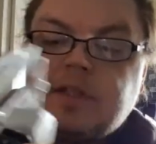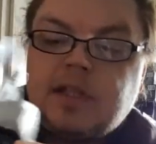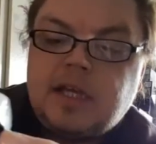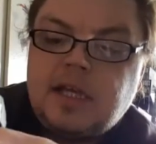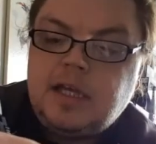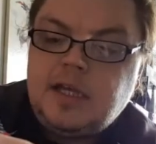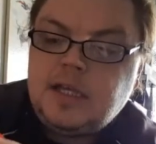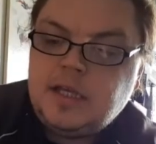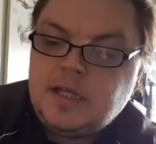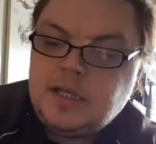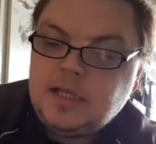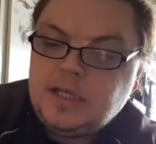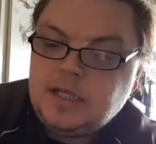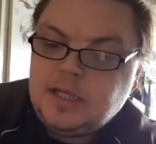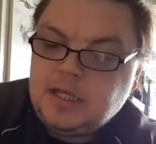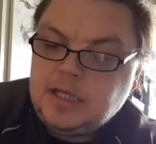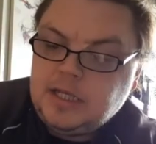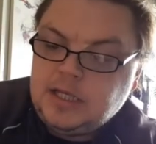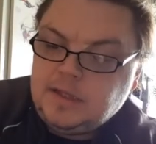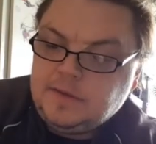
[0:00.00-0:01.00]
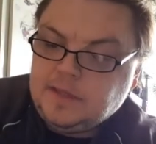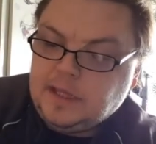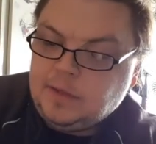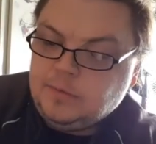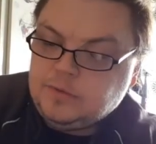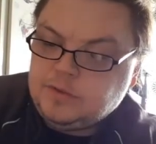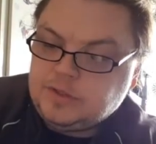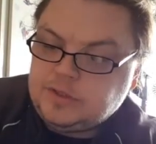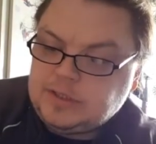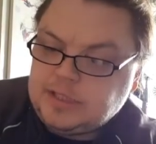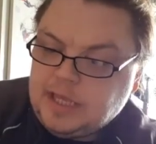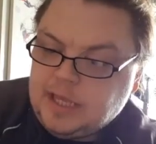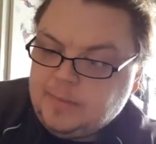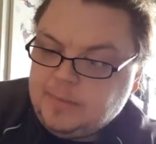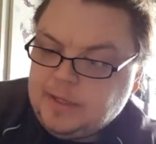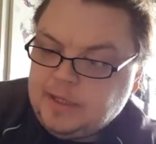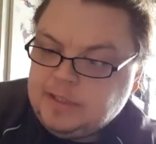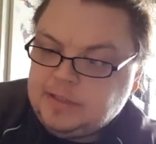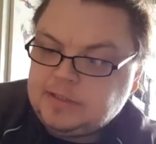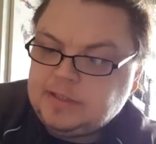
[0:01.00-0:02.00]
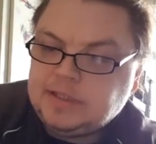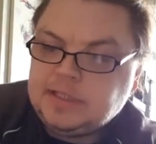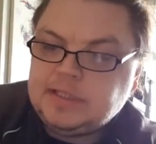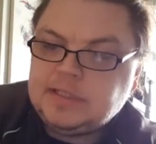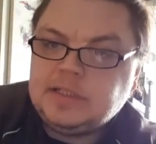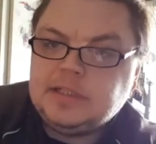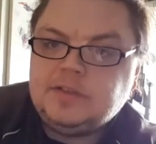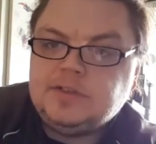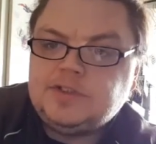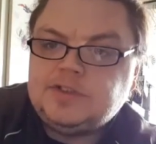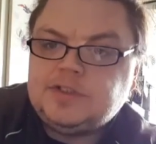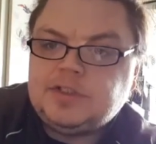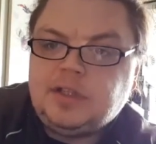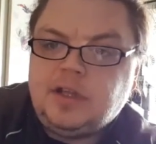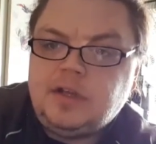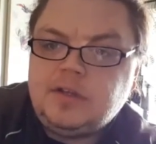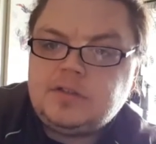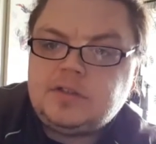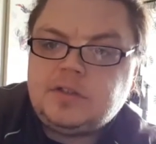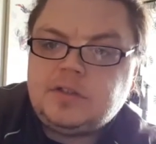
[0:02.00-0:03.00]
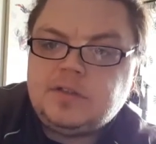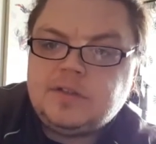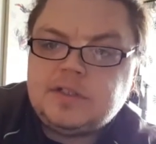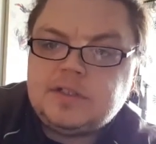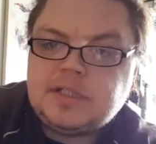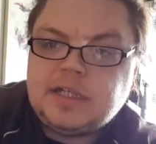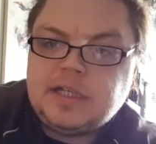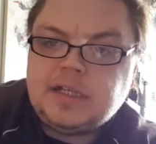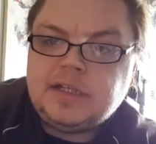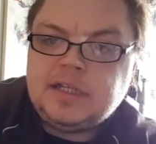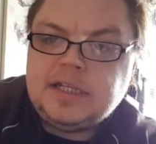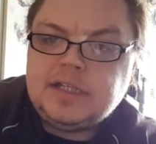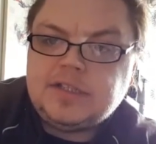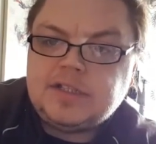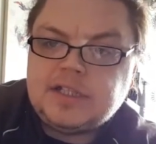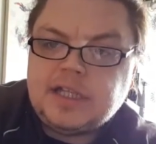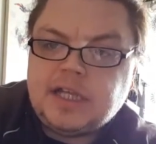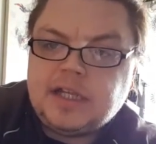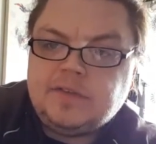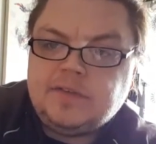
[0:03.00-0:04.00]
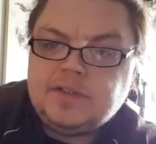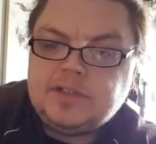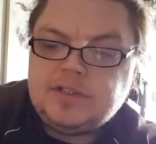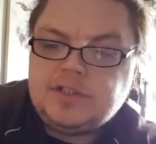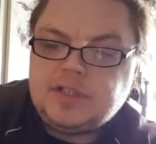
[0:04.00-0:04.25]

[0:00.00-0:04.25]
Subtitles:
there. They will just tab into these little slots on the side, on each side of his